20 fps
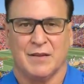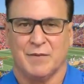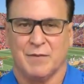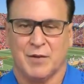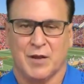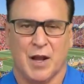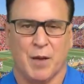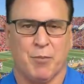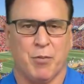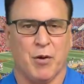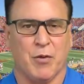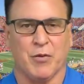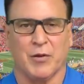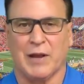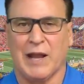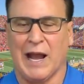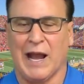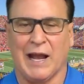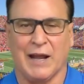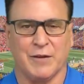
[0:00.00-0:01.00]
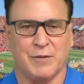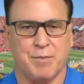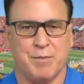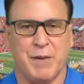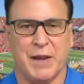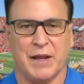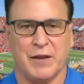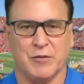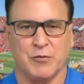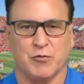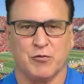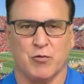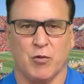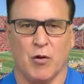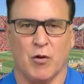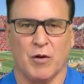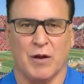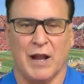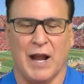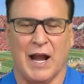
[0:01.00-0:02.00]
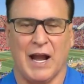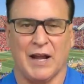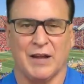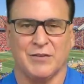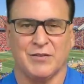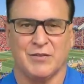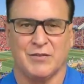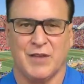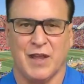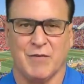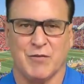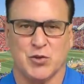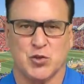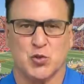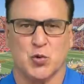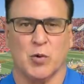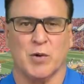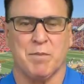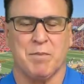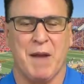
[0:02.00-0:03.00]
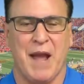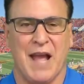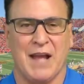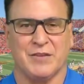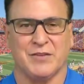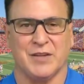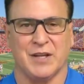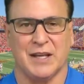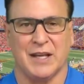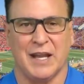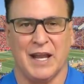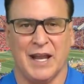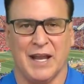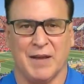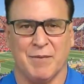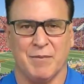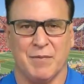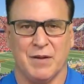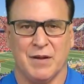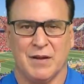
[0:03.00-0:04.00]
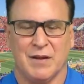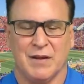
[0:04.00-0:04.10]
a couple other guys, big and strong guys. They have a short passing game.